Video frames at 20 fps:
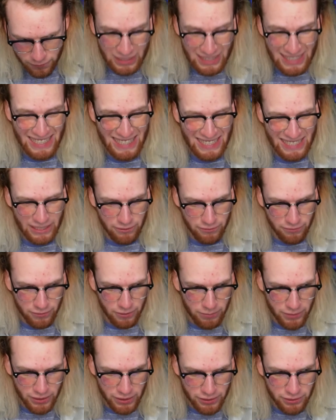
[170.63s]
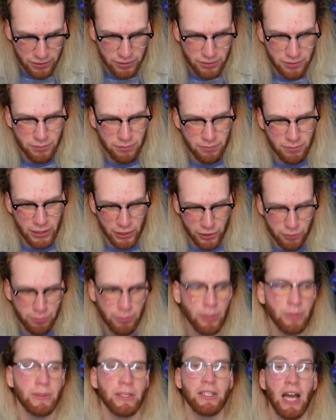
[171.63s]
glean from this
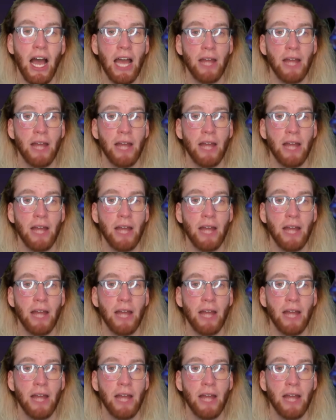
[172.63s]
experiment.